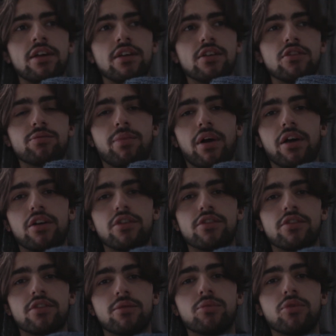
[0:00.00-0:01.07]
inspires
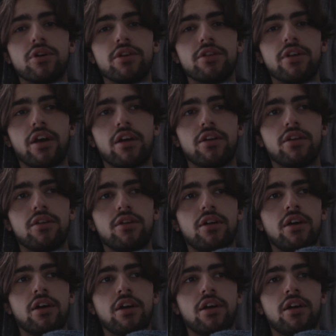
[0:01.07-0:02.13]
someone there
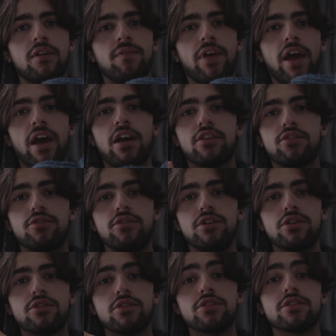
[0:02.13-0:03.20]
that has
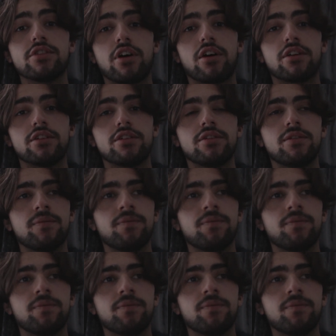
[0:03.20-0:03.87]
fear to start